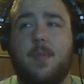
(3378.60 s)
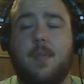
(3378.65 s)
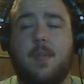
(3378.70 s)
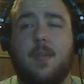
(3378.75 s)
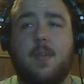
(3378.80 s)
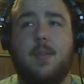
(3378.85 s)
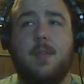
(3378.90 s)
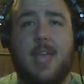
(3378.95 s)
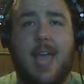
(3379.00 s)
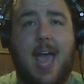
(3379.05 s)

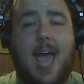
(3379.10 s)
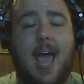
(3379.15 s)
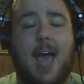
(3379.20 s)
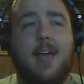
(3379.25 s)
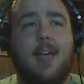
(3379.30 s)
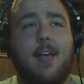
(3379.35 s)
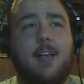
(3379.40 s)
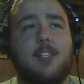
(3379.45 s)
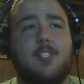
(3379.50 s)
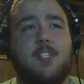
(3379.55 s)
Yeah,
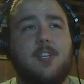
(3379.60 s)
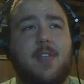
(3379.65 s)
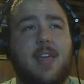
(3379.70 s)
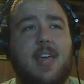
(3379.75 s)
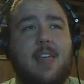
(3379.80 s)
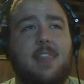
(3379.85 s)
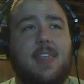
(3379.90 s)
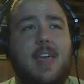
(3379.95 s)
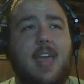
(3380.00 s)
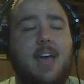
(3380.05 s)
so
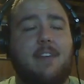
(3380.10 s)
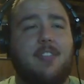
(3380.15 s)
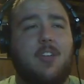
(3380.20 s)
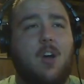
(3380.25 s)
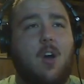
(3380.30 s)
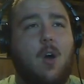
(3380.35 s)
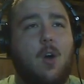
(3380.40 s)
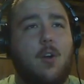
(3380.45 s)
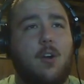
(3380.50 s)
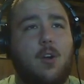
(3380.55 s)
they have the
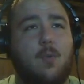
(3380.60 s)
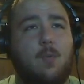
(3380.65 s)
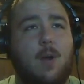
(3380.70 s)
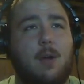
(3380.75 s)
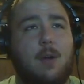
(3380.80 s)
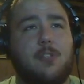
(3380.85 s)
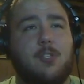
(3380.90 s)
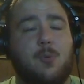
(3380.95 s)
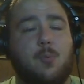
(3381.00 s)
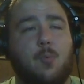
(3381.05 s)
harder
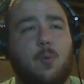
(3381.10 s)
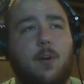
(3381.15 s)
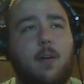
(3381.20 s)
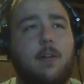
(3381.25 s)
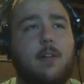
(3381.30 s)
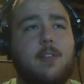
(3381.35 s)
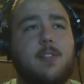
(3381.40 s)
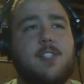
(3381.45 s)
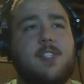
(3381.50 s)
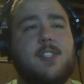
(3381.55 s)
route to
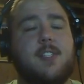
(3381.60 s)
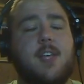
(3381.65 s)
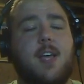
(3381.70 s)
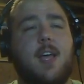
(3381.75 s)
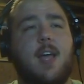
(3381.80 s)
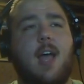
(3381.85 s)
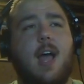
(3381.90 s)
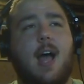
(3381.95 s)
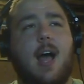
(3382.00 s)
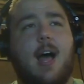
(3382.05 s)
Worlds.
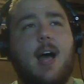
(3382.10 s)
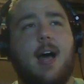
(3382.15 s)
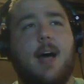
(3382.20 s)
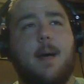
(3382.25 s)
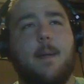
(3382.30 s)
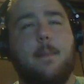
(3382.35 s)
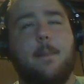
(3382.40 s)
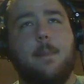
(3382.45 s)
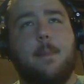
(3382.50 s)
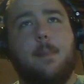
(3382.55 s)

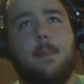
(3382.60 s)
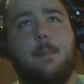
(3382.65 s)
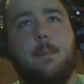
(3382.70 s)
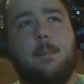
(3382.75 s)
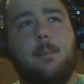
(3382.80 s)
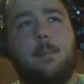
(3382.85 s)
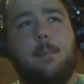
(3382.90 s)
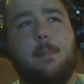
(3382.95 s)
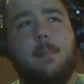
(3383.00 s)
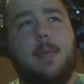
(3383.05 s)

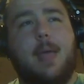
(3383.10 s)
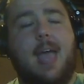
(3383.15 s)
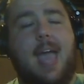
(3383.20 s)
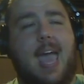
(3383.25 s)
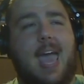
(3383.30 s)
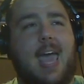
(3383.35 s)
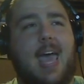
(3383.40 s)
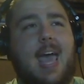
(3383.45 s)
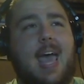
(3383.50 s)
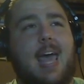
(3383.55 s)

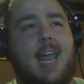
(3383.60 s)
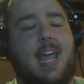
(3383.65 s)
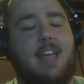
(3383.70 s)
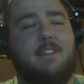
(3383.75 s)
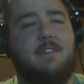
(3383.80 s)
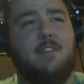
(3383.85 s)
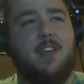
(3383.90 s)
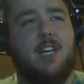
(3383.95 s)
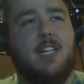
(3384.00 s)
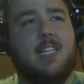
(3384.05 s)
And I
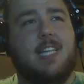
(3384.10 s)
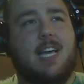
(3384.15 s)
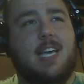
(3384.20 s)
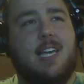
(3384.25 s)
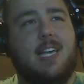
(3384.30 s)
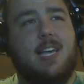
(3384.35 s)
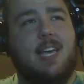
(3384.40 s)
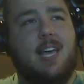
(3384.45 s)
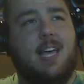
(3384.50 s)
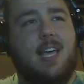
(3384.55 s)
feel
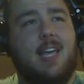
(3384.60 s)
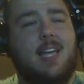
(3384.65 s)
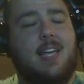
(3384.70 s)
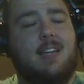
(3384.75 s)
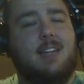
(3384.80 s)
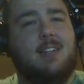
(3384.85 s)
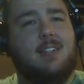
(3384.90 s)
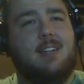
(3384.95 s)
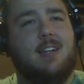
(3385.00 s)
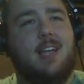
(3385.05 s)
like
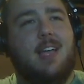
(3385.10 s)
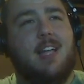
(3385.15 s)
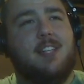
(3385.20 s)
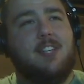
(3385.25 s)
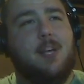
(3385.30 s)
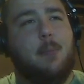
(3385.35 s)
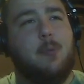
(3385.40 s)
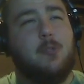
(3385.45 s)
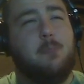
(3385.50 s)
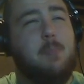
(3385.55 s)
it's
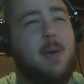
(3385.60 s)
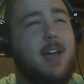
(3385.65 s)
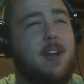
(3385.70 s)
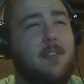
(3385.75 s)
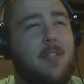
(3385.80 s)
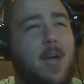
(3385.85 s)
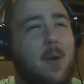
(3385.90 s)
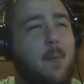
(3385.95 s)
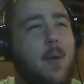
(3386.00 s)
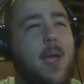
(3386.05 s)
almost better
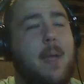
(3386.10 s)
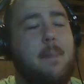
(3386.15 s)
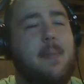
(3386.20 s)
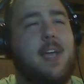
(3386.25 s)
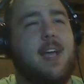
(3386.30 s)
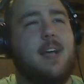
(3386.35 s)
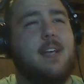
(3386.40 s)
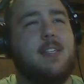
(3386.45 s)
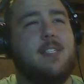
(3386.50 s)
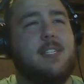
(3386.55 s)
that way,
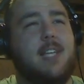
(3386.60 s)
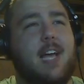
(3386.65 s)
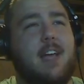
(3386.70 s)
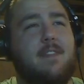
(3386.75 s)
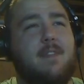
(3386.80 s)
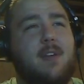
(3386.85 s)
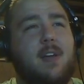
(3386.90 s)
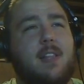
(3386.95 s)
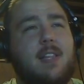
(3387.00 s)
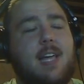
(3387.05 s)
because I
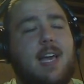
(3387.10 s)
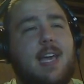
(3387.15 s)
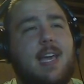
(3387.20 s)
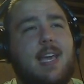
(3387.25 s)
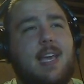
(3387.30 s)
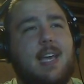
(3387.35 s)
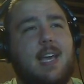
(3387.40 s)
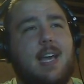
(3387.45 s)
feel like